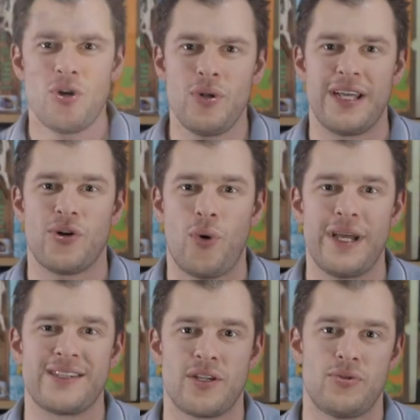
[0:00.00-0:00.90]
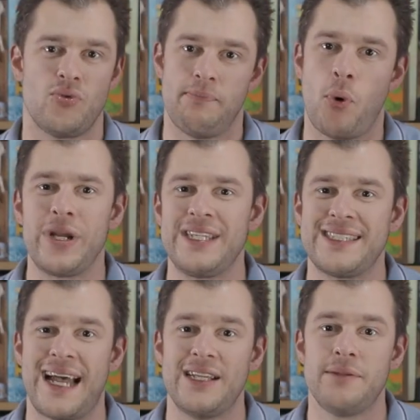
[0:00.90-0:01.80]
call it quite as close to a point
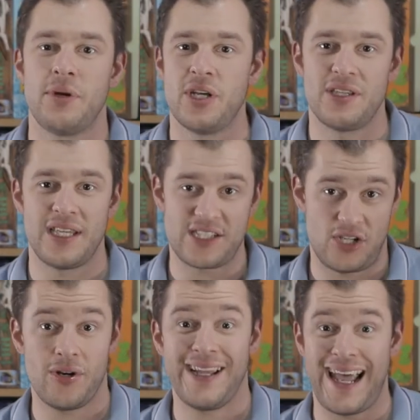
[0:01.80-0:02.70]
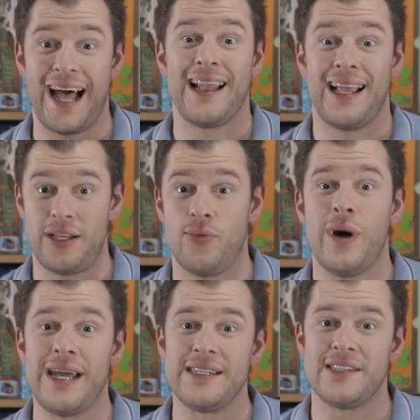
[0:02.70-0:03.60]
salad, but there's certainly a lot of
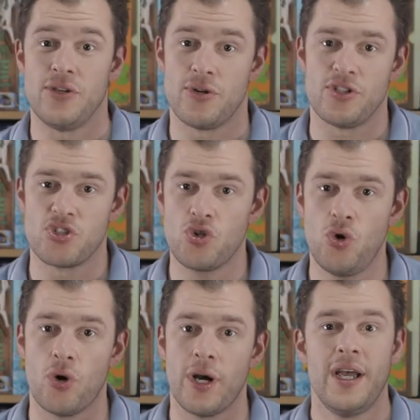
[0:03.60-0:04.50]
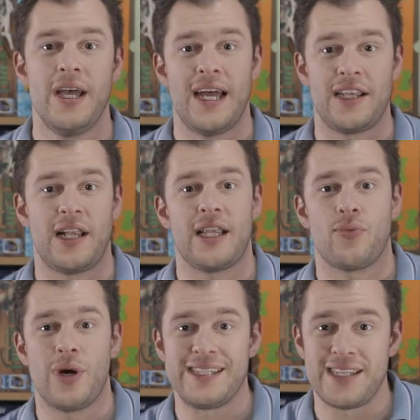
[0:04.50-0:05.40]
ways that you can score and a lot
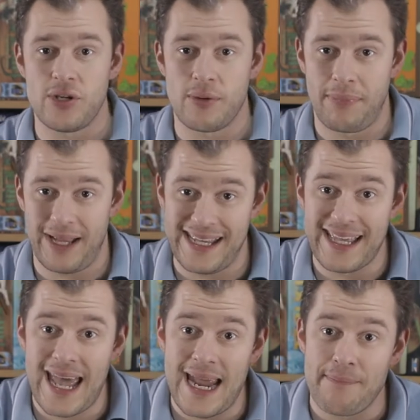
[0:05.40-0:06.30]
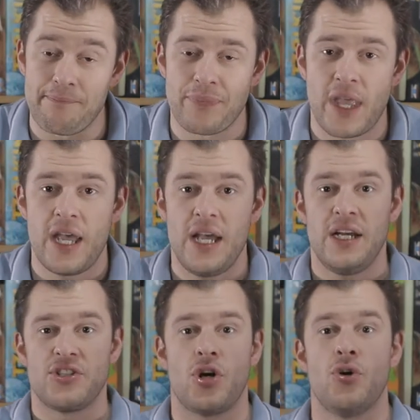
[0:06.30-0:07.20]
of ways that you can play the game.
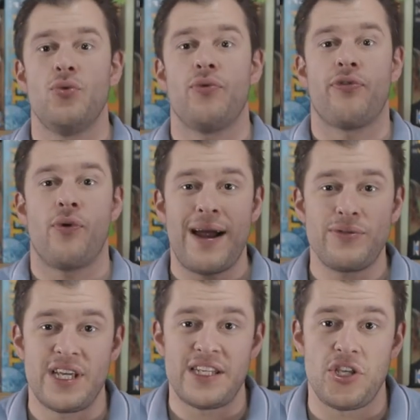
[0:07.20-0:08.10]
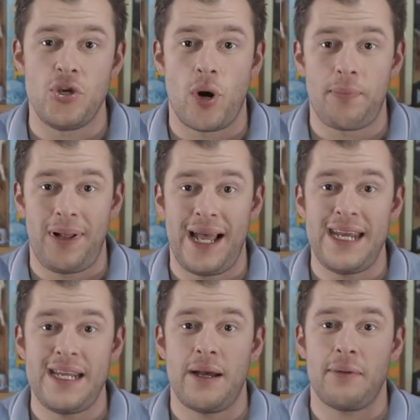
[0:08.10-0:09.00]
So throughout it, you are
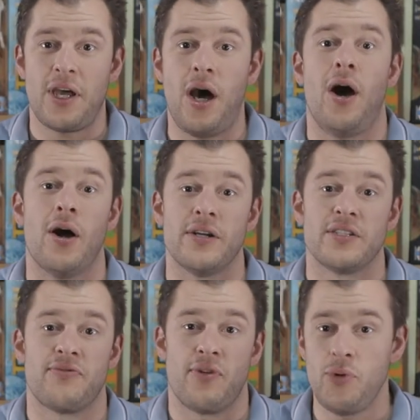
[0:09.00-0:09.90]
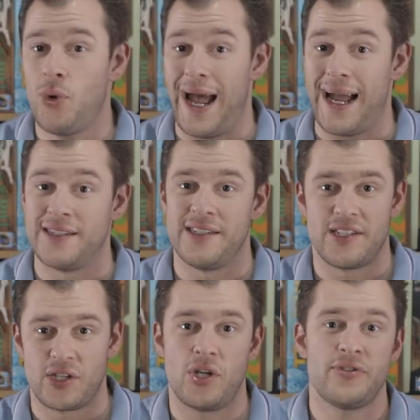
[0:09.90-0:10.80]
playing cards from your hand, and
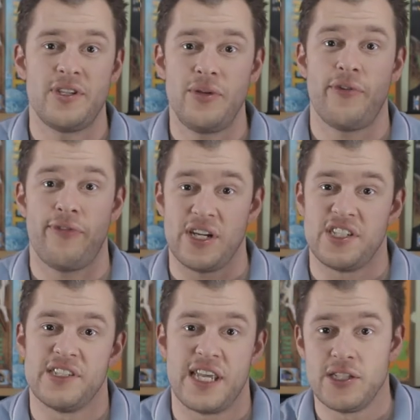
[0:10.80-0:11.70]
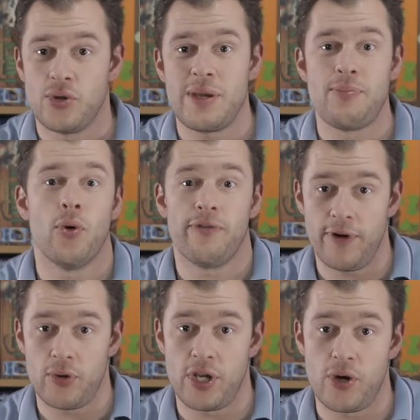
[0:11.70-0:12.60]
this constantly refreshes into a
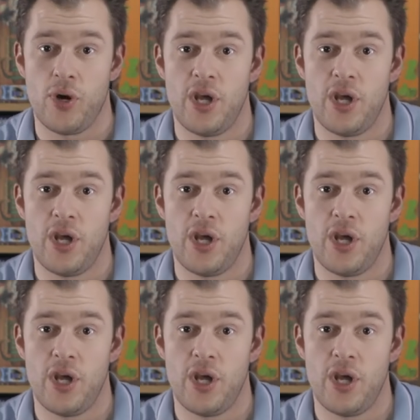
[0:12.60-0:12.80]
portfolio.